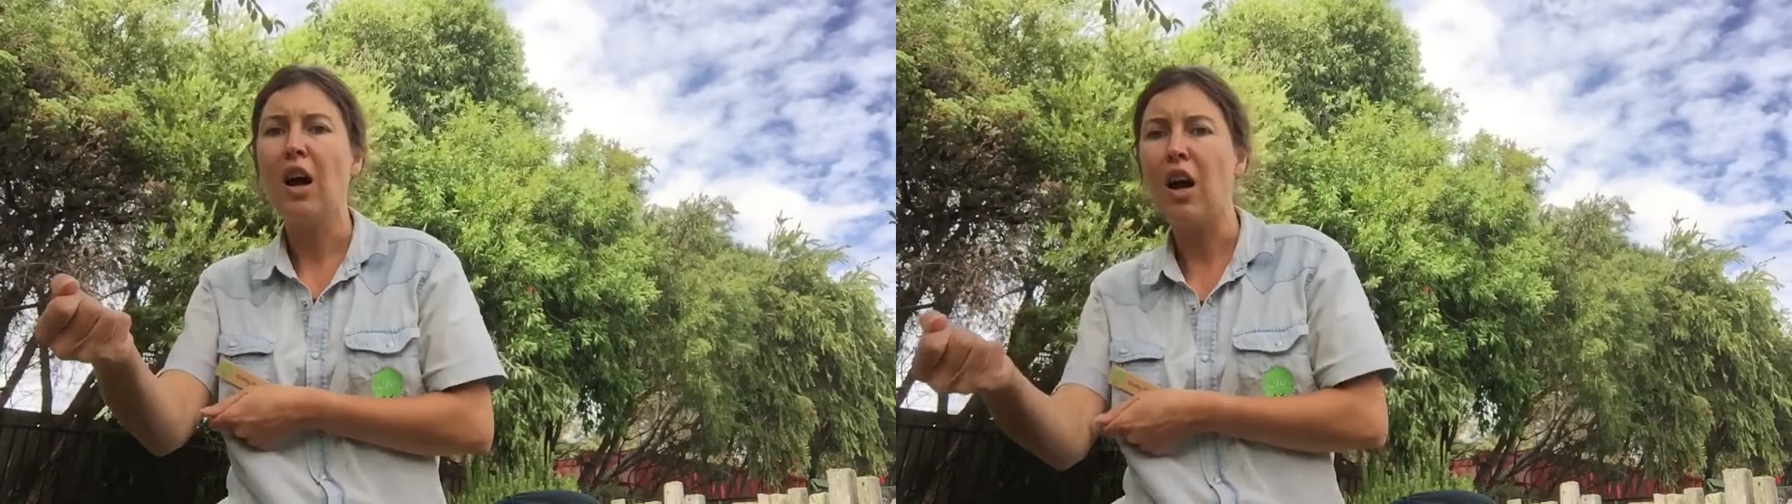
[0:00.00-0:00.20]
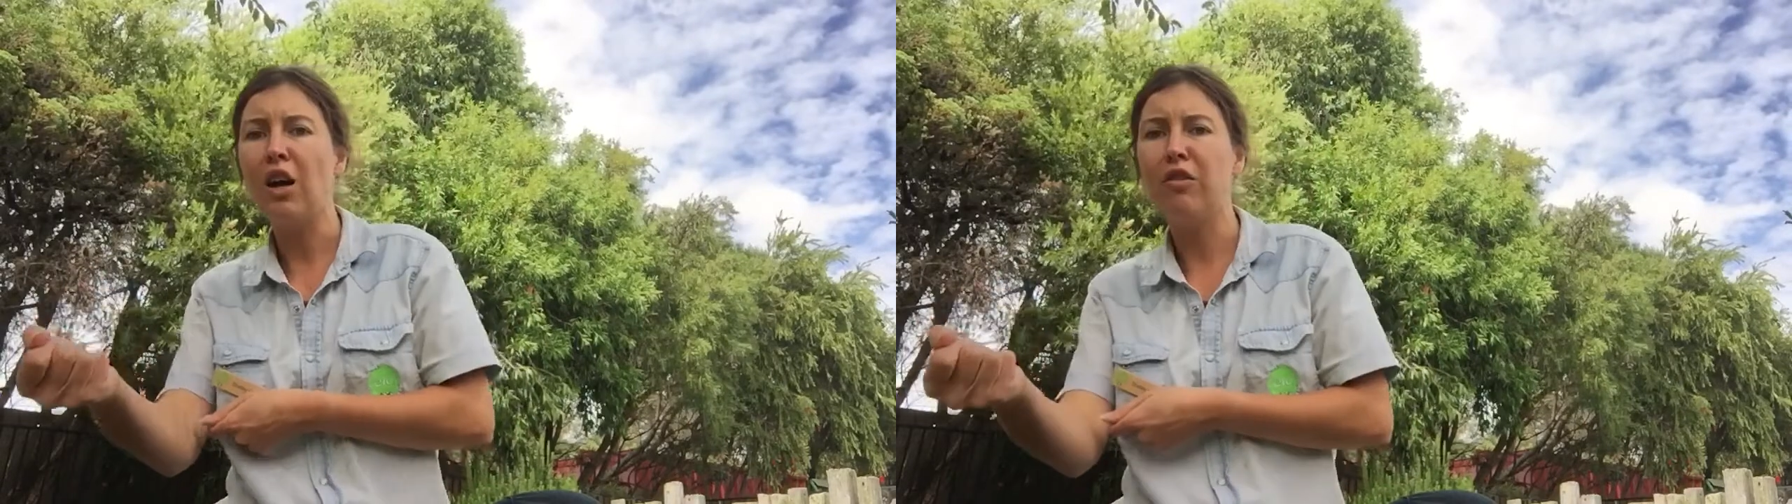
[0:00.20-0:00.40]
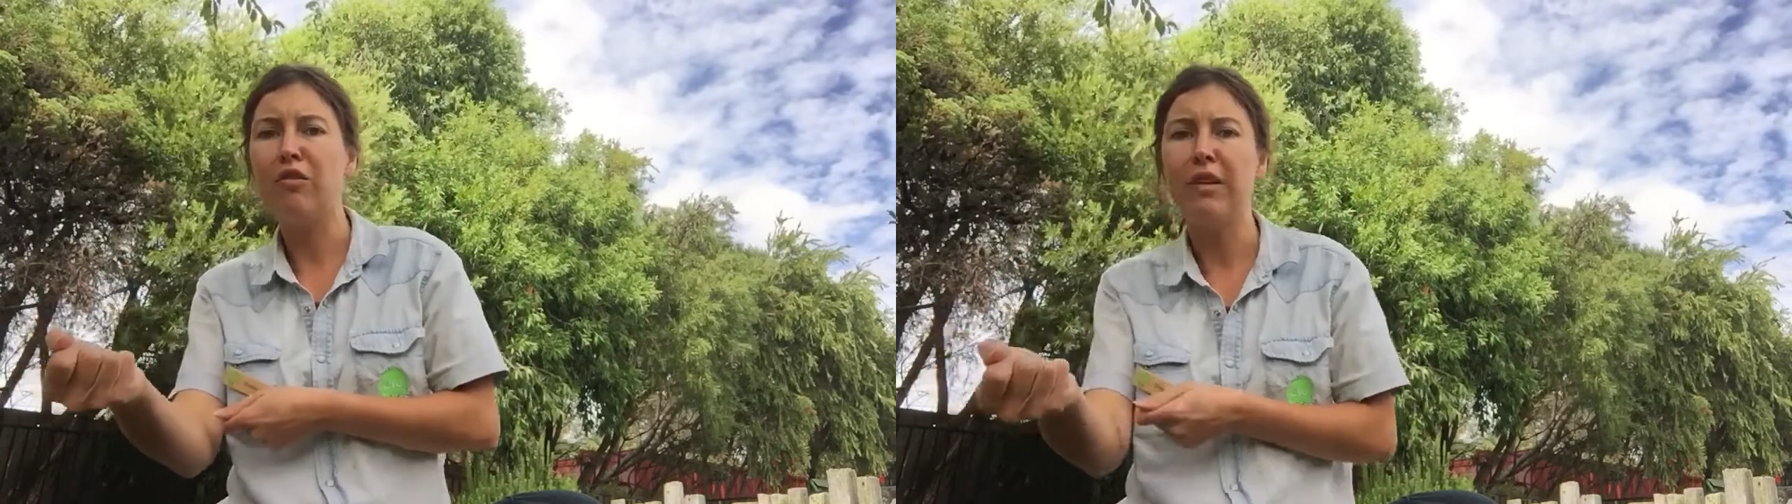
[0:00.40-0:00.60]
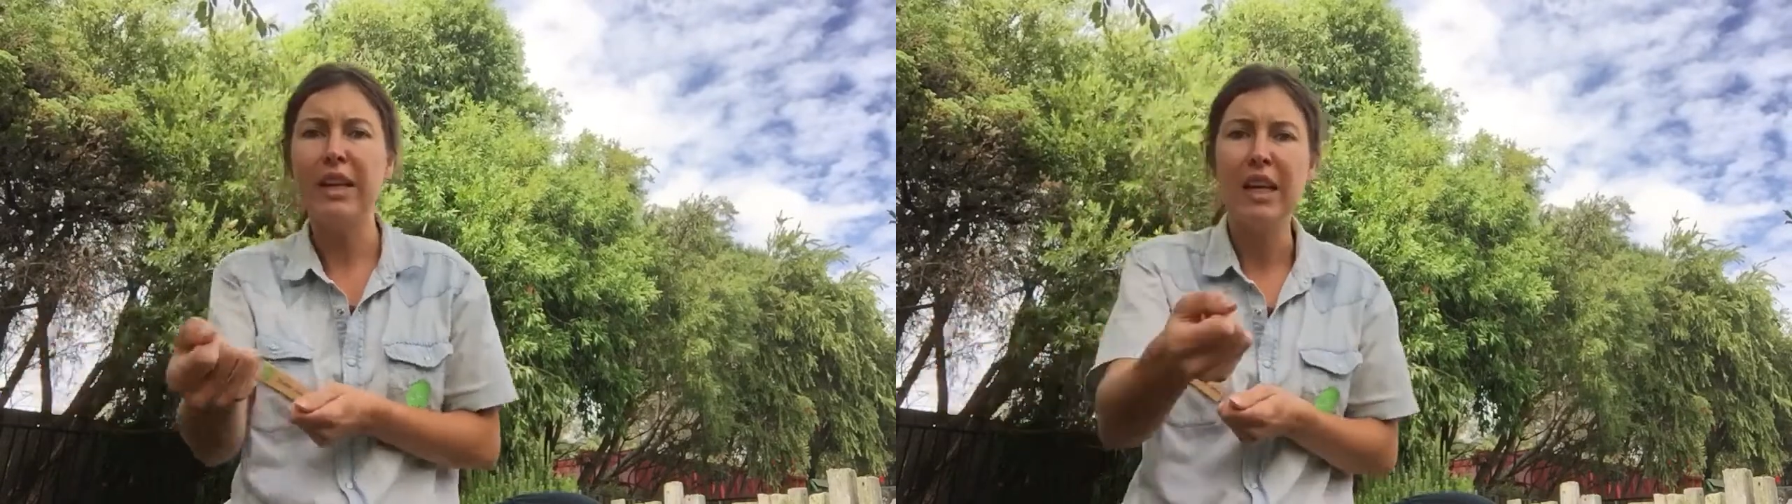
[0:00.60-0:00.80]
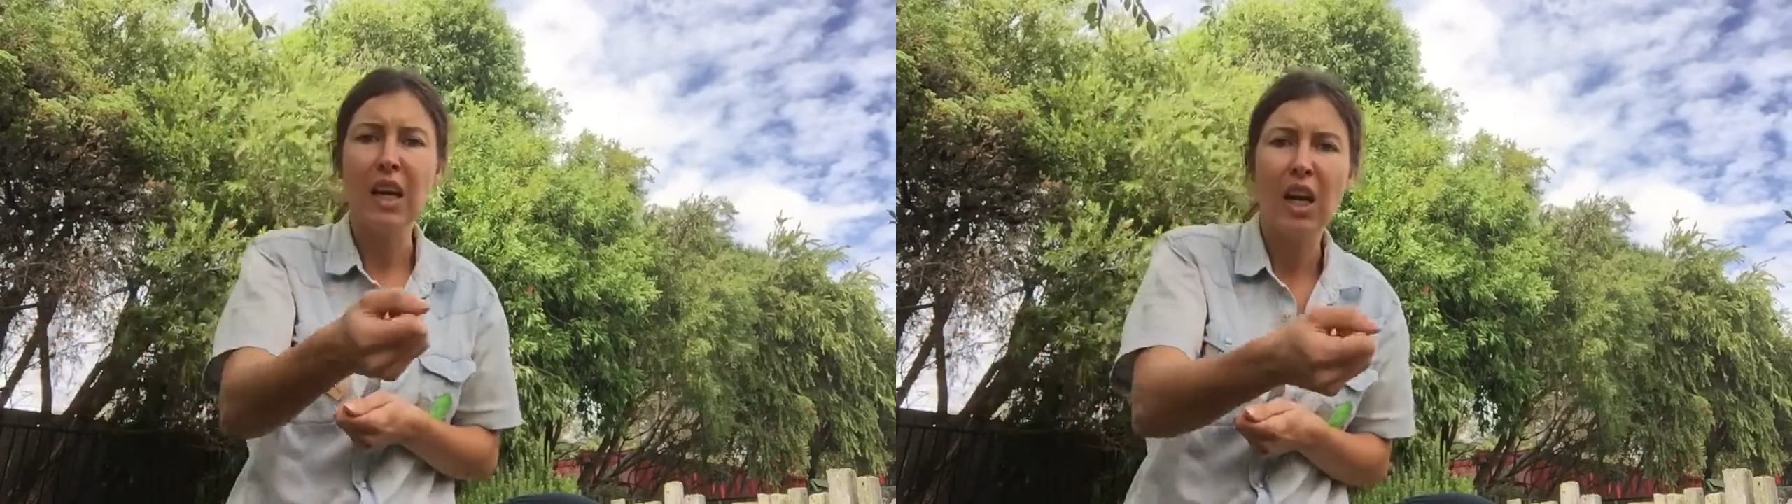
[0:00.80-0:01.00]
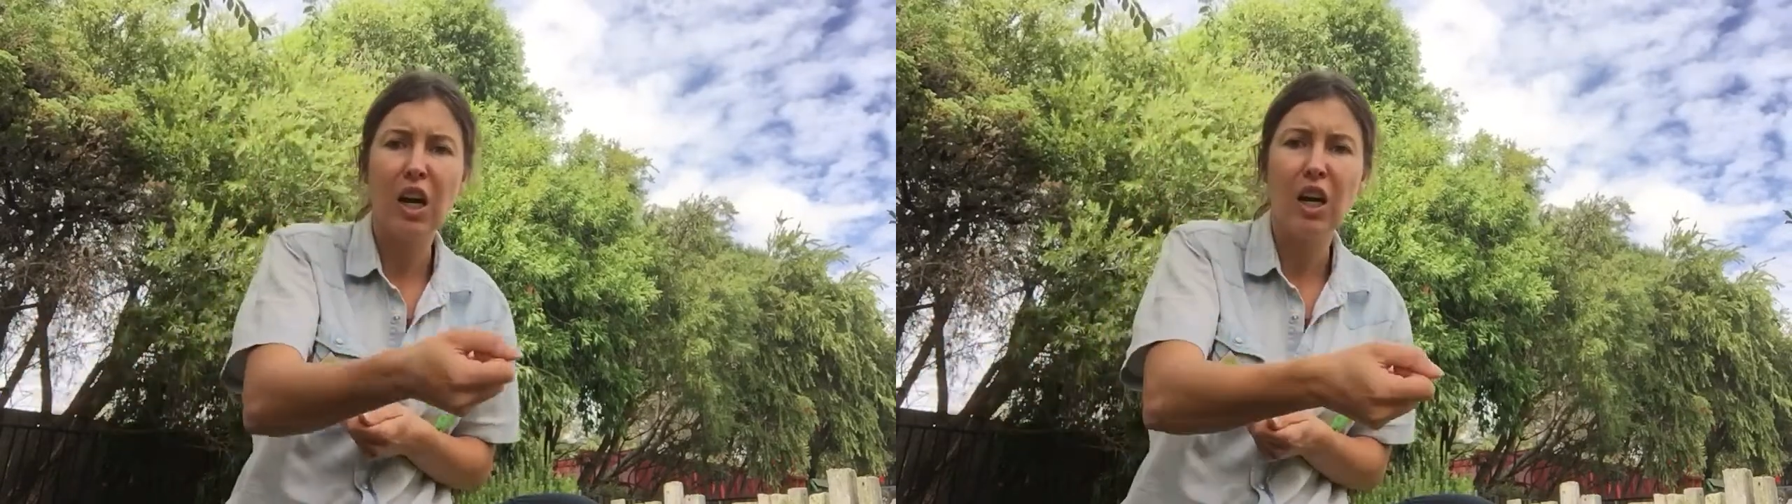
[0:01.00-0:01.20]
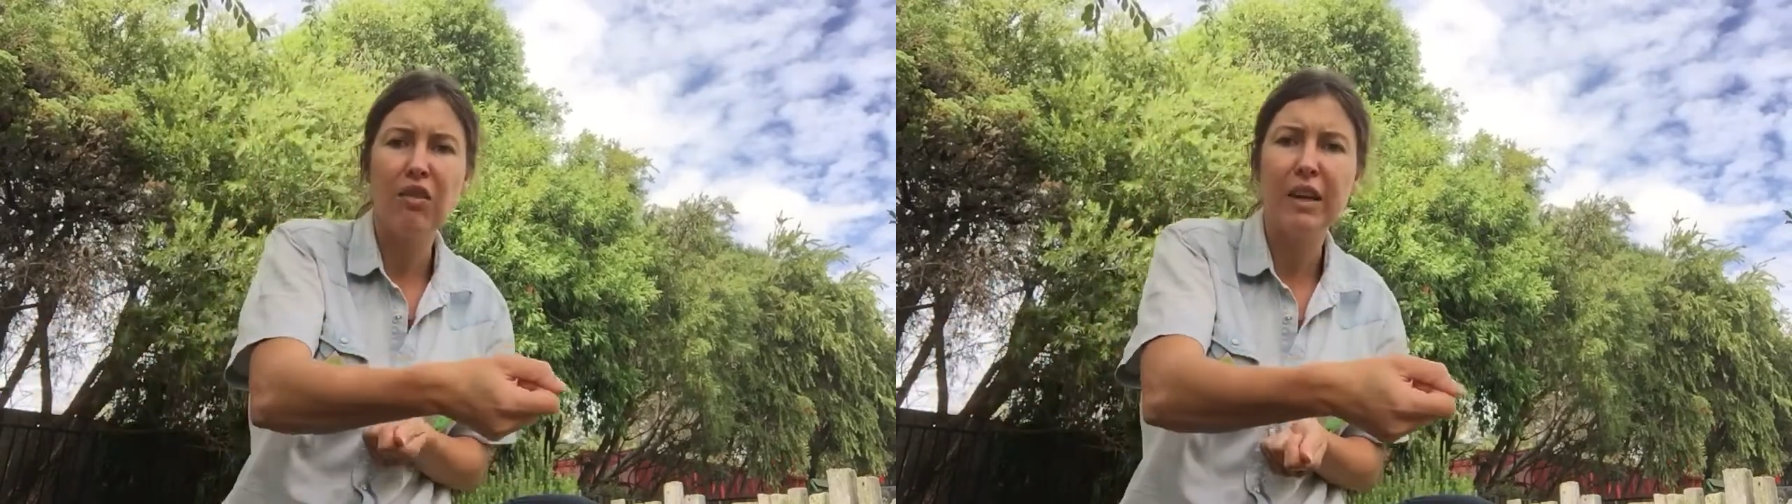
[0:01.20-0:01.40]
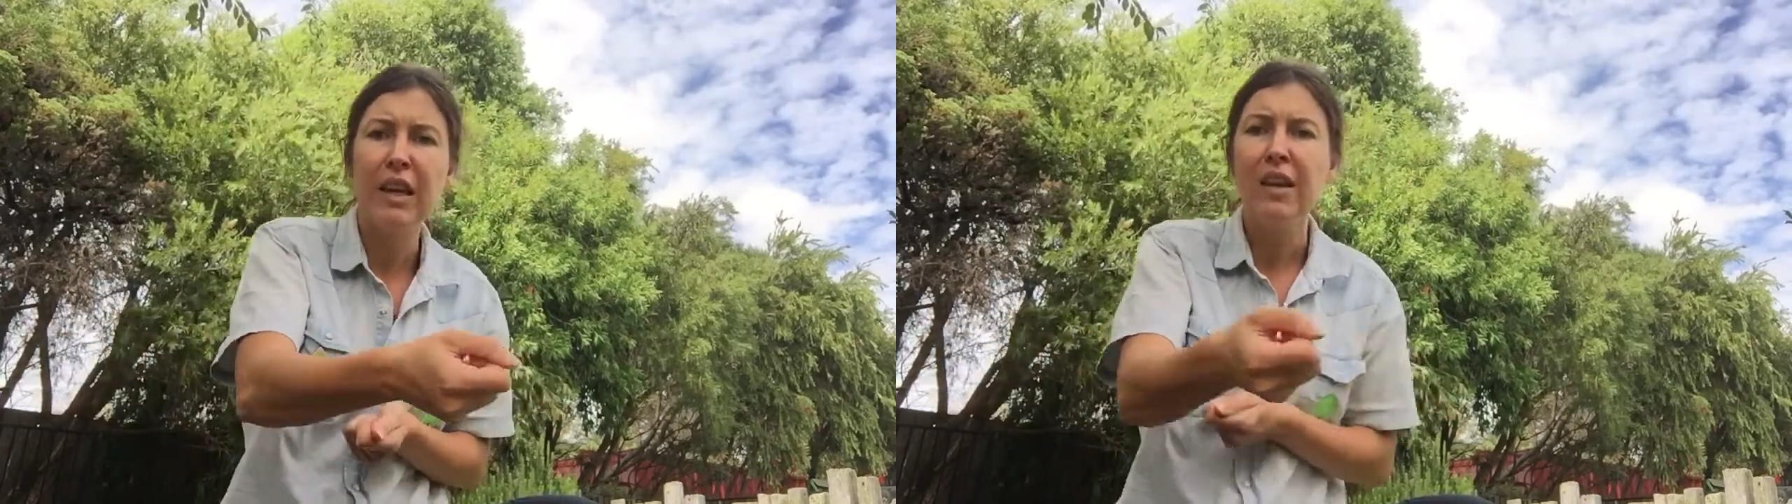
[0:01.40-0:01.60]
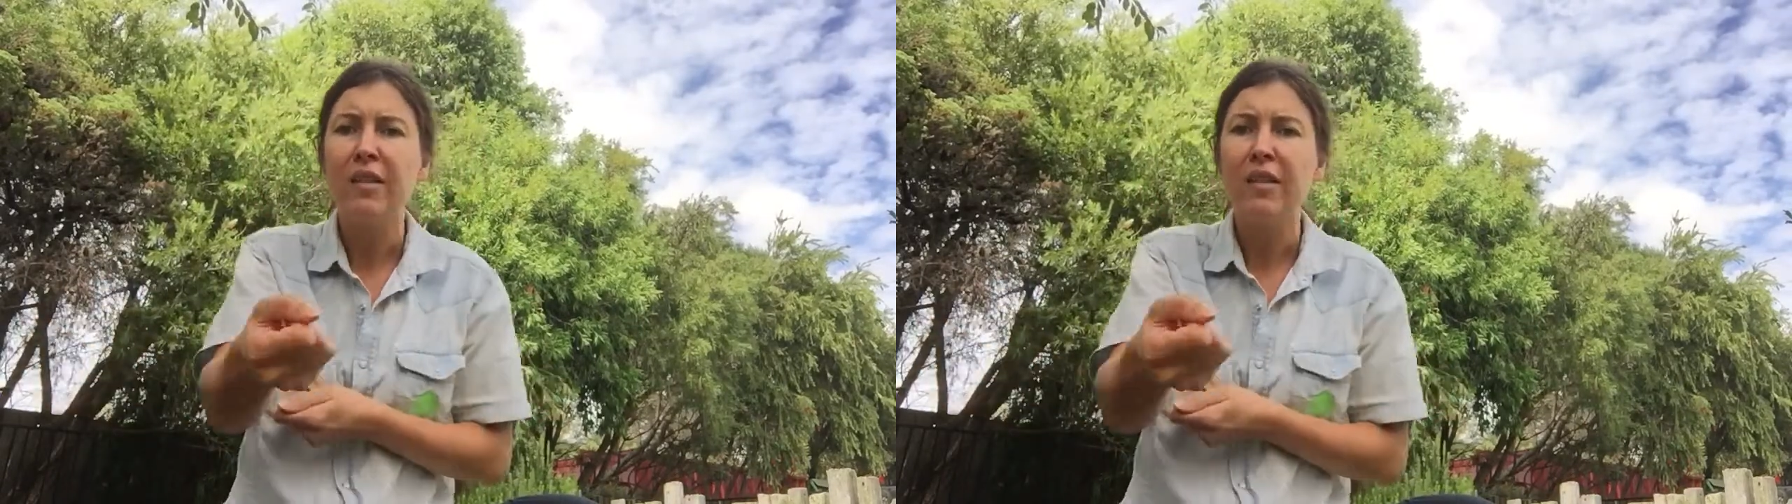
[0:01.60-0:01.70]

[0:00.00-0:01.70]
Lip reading: Hurry, hurry,